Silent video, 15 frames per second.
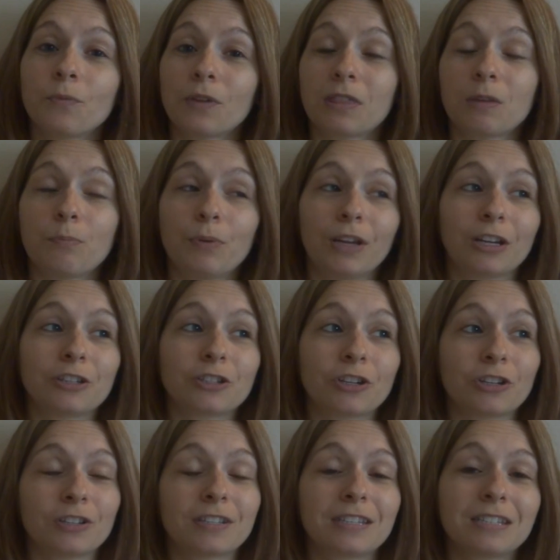with the
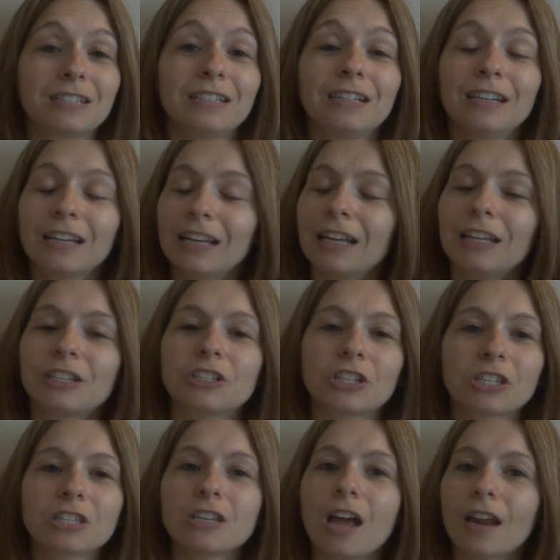pictures, it's
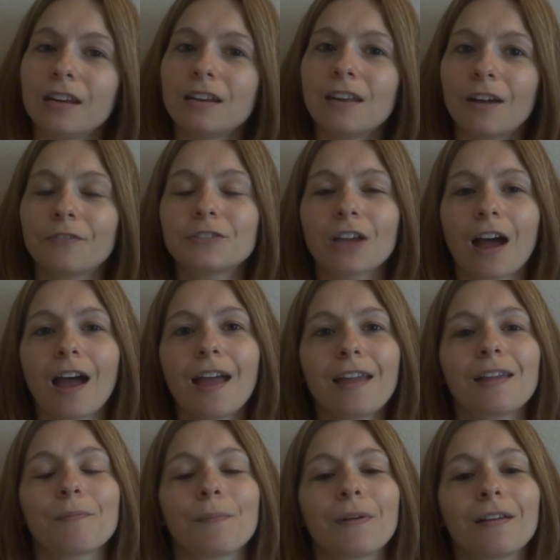just not enough
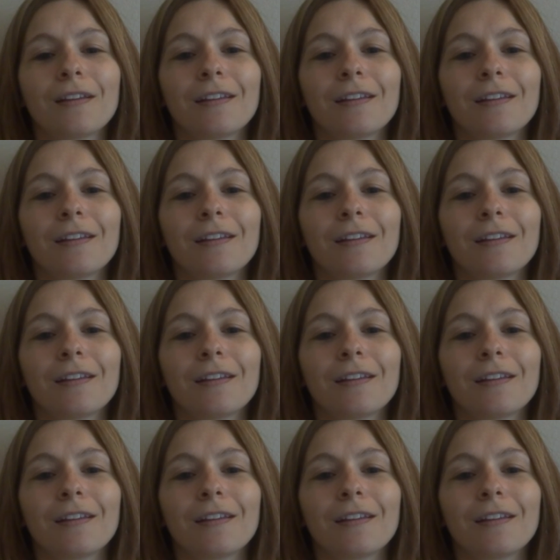time.